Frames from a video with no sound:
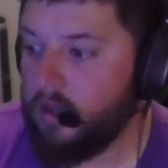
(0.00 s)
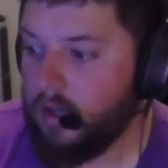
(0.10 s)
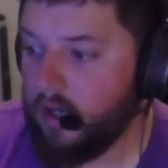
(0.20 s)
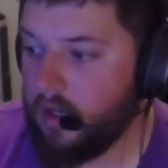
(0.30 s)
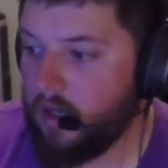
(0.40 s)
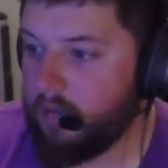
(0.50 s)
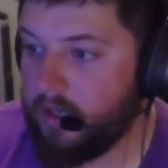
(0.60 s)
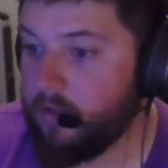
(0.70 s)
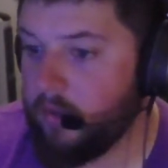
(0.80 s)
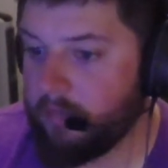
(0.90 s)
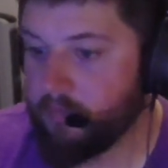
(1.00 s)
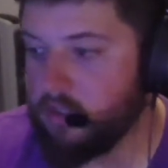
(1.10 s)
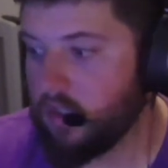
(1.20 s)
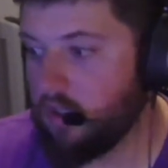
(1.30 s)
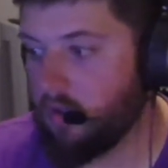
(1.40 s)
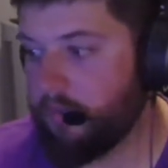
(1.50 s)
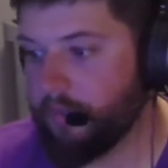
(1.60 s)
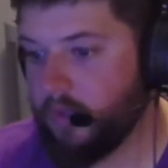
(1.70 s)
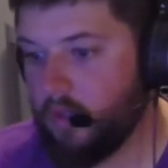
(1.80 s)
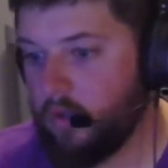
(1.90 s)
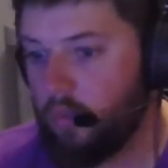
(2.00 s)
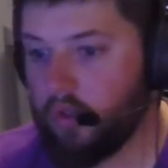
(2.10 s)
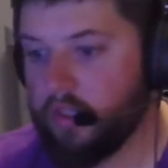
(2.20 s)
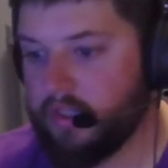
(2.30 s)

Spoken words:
But anyway, so we'll click